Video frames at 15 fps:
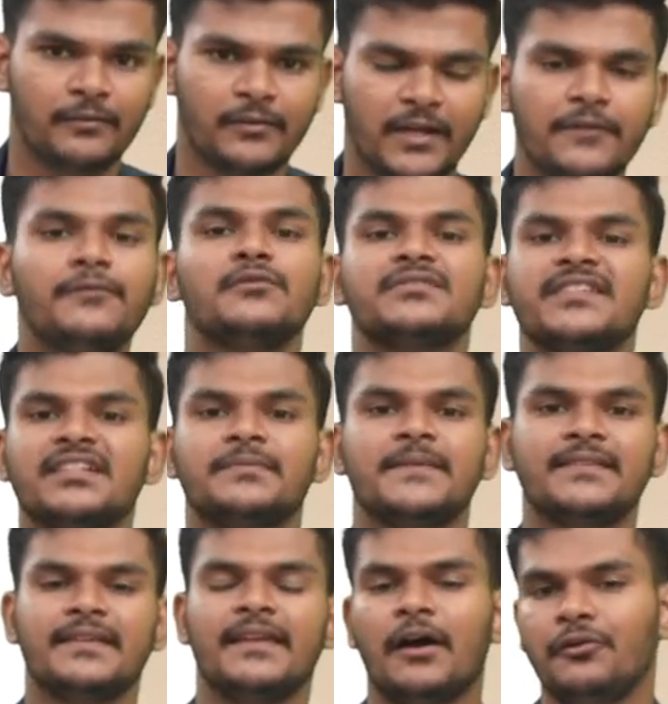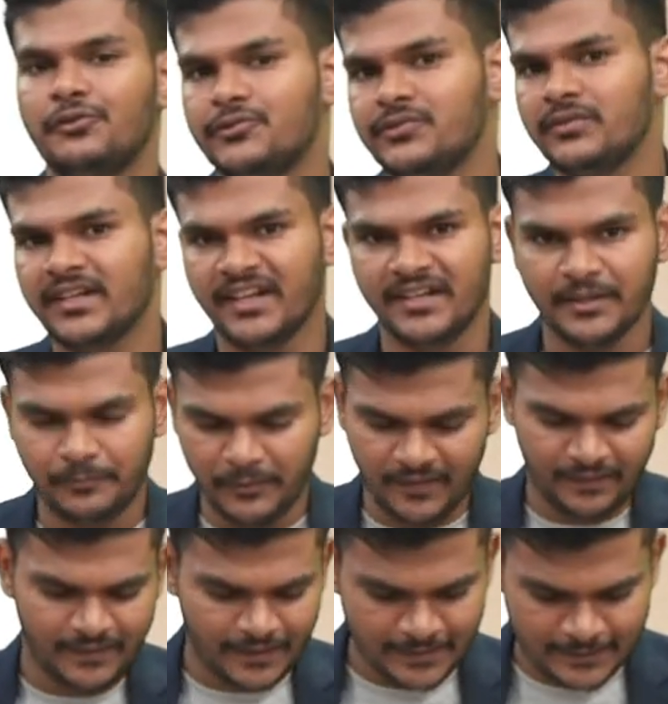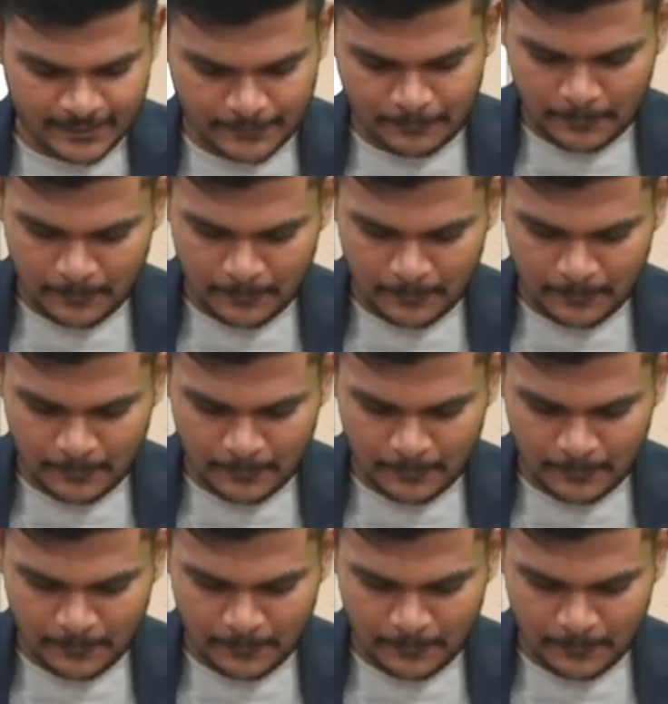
Okay folks, that's basically how you should interpret this.